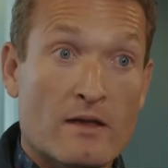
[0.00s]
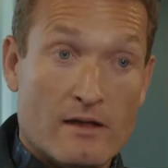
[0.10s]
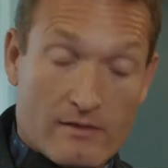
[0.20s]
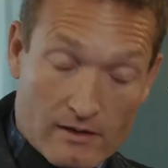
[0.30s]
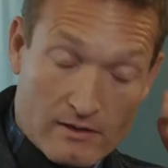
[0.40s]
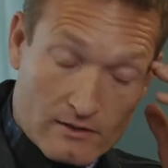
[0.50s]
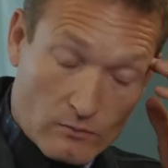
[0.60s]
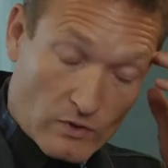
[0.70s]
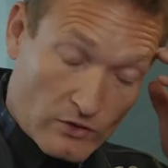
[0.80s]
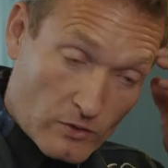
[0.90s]
I think
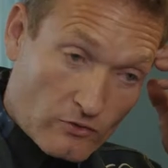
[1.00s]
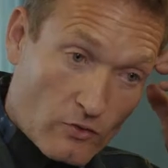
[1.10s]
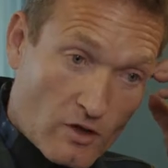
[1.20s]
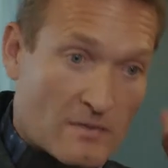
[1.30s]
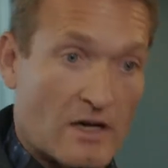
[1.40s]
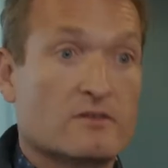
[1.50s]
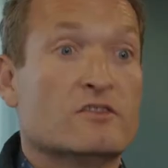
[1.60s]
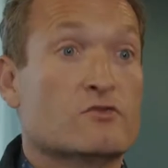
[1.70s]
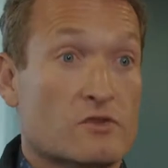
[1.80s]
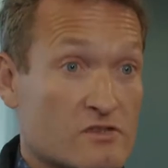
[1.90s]
what you're talking about
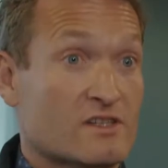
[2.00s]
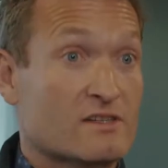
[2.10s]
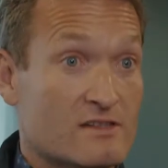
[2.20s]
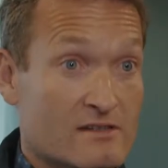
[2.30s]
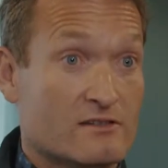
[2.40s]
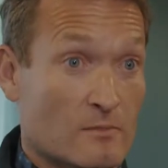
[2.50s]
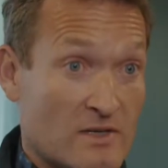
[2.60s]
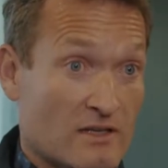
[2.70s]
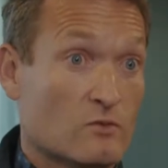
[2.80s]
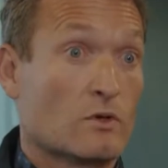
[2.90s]
is trust in the system,
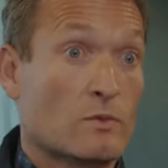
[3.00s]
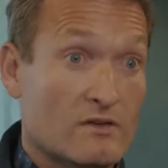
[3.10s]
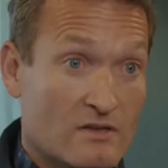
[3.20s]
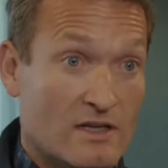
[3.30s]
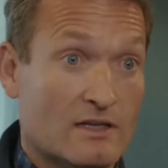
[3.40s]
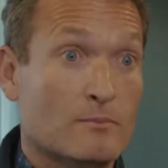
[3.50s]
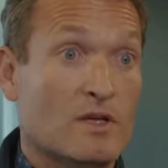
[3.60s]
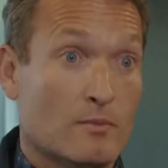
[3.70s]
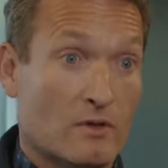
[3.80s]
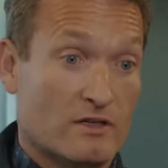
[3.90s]
and that's what we're seeing, that
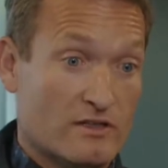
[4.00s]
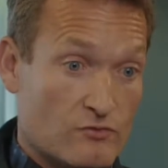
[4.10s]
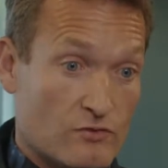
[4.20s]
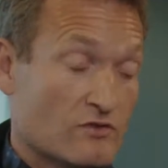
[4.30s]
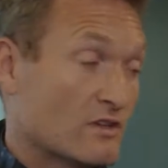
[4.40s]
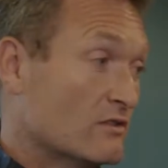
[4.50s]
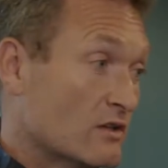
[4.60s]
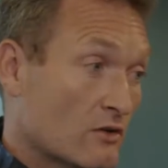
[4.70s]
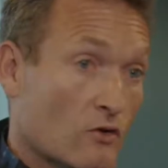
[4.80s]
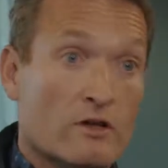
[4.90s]
people are distrusting
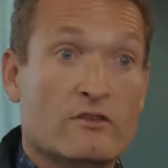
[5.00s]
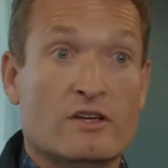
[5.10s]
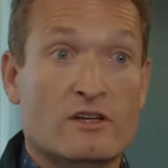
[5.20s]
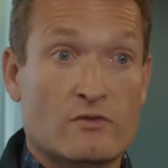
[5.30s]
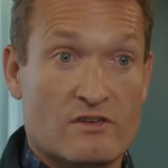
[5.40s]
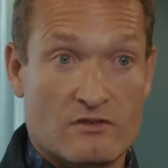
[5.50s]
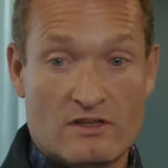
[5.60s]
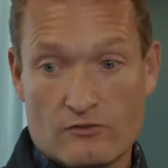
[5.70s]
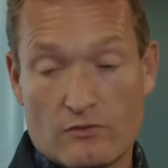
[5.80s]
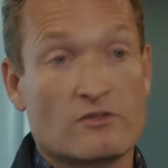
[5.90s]
technology,
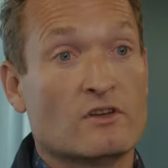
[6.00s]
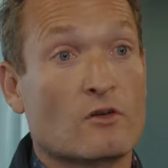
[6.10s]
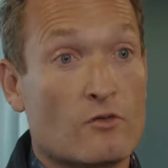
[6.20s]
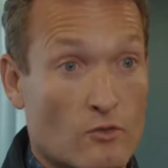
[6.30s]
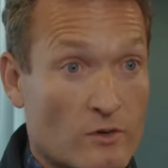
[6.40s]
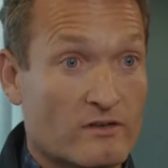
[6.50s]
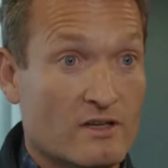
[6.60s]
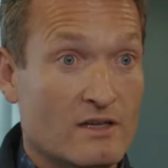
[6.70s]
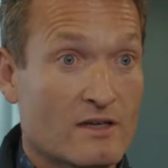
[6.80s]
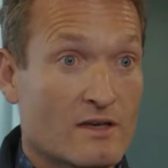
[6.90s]
distrusting authority.